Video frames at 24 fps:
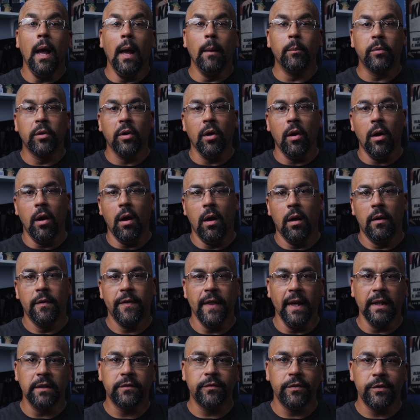I'm Craw.
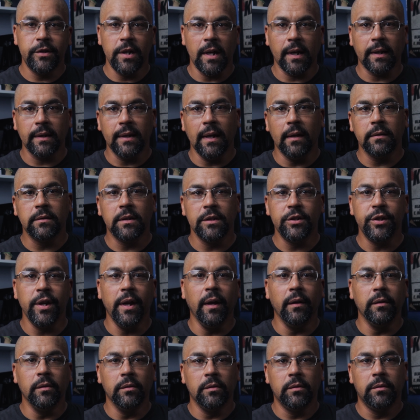Thanks for checking out the
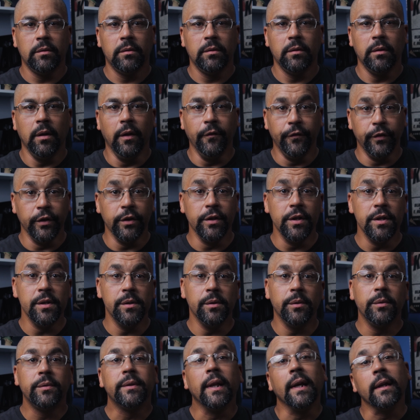channel. If you're
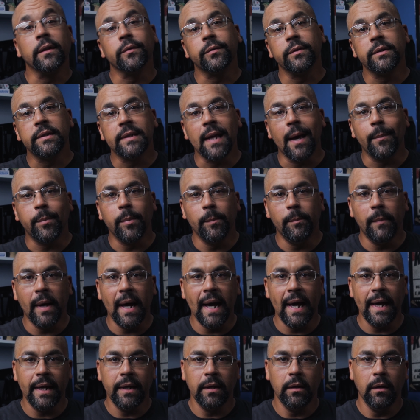new, thanks for stopping
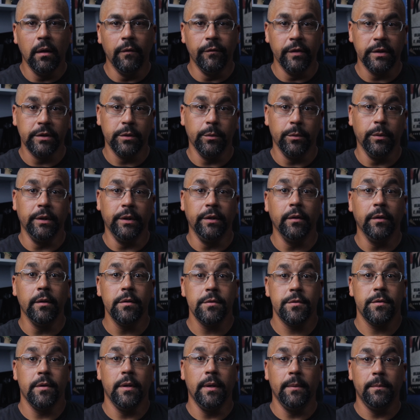by. If it's a
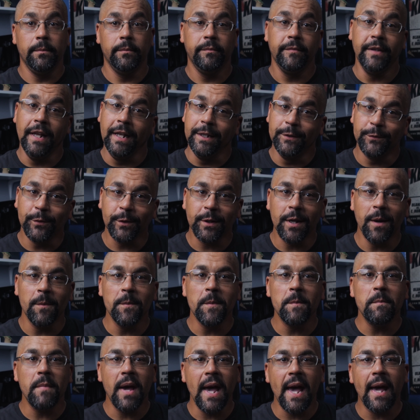return trip, thanks for
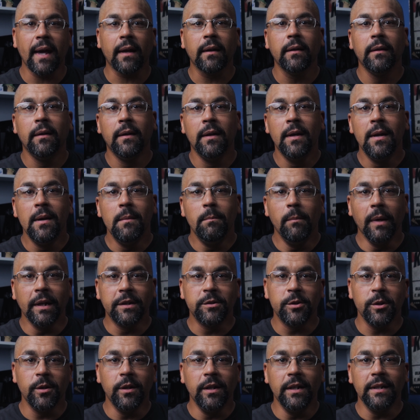coming back. Make
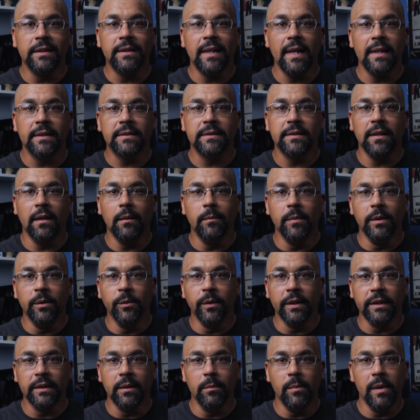sure you hit that sub and
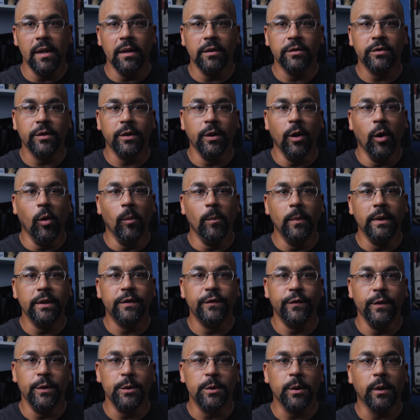ring the bell so you don't miss
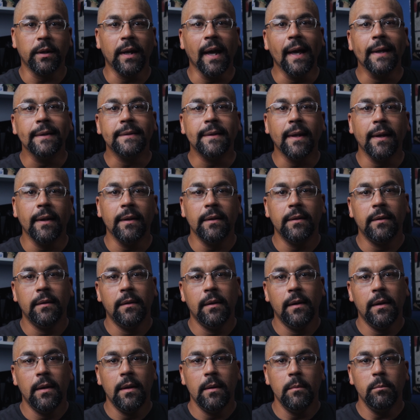future content.
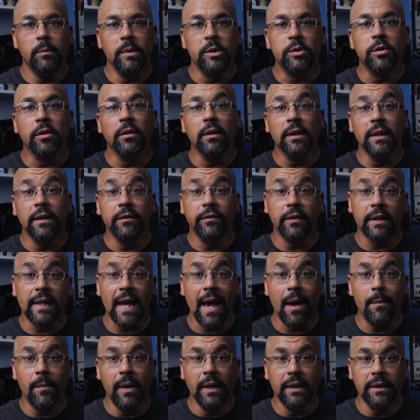Be sure to leave a
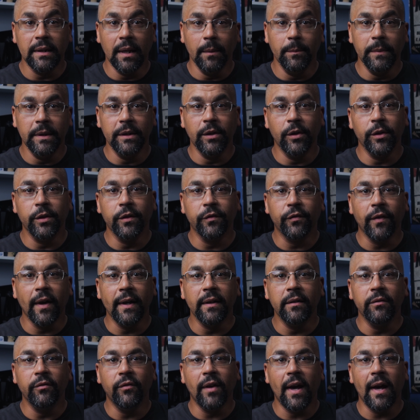comment, let me know you're
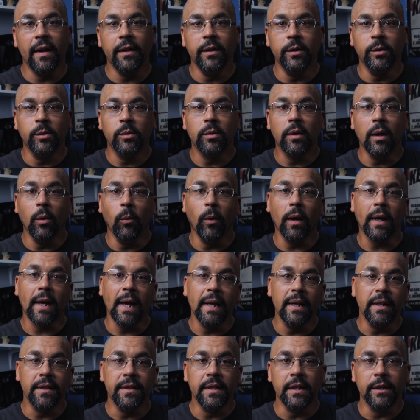finding value and what
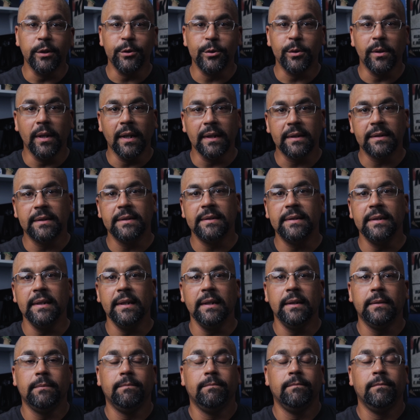kind of things you'd like to
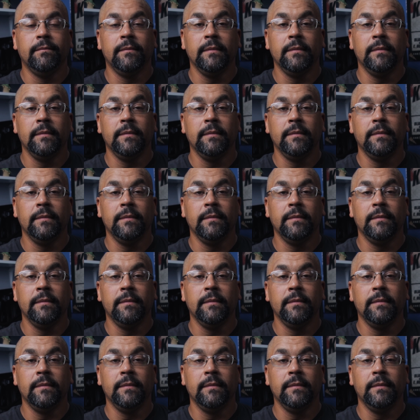see.